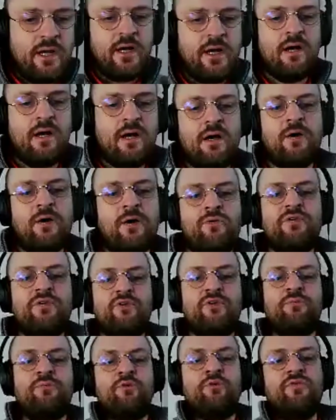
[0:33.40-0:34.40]
who is
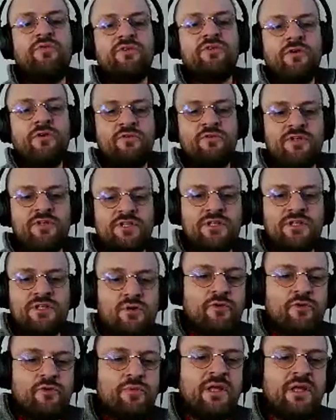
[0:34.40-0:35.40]
a professor of
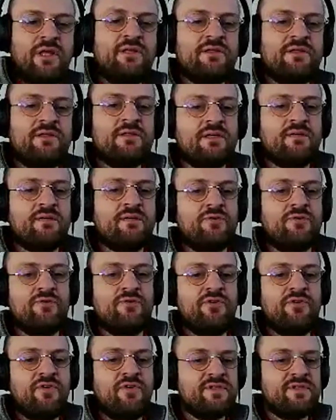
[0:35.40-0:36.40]
digital humanities at the
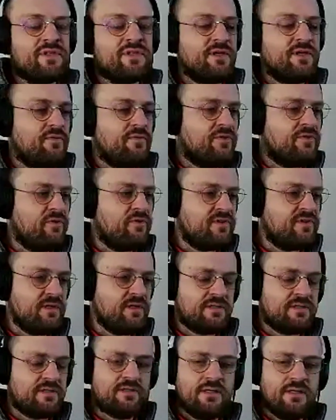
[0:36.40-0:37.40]
University of
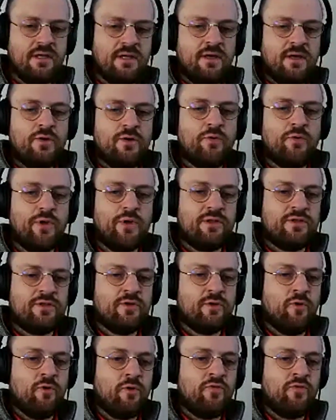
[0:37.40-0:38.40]
Sussex, who will
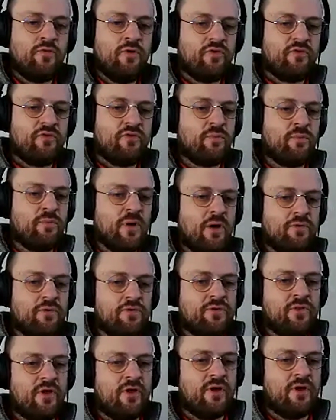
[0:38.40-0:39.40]
talk first
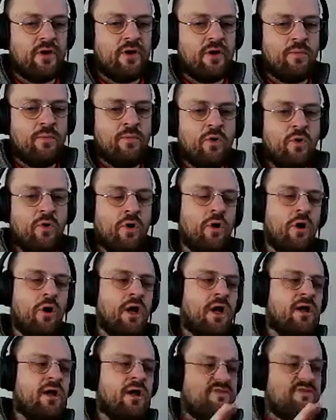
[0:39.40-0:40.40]
about the more
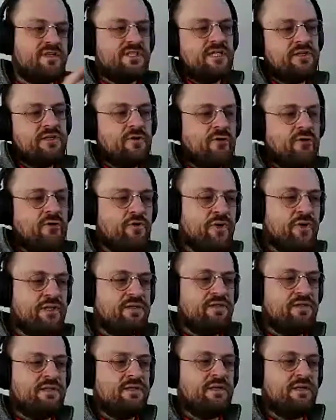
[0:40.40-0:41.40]
digital
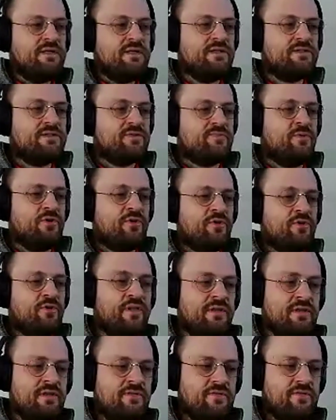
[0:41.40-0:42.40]
humanities
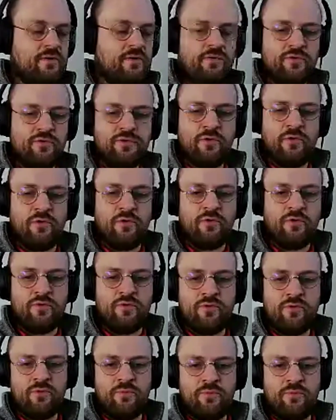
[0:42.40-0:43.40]
perspective on
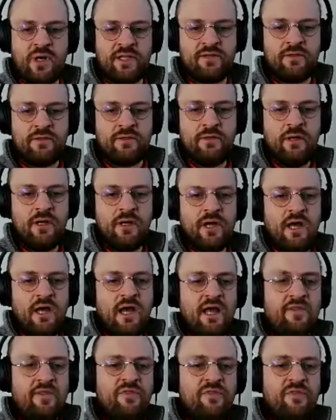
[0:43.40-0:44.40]
the matter.
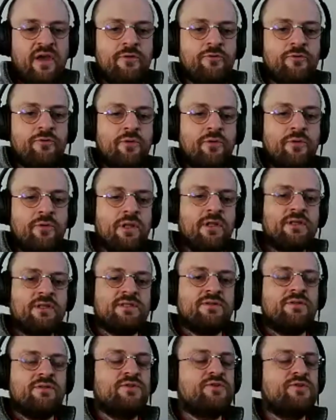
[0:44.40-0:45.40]
And then we will
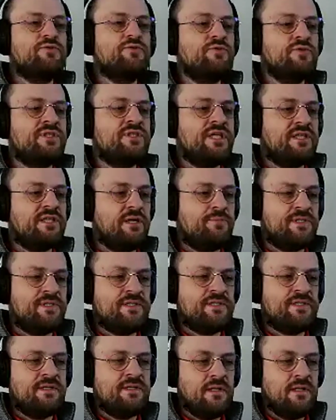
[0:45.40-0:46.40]
listen to Giada
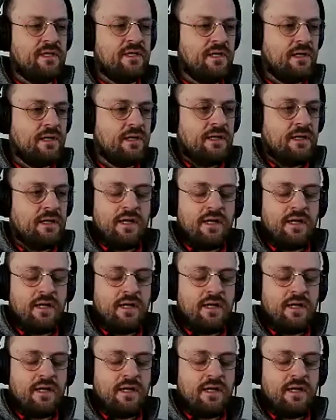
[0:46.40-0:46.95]
Pistilli,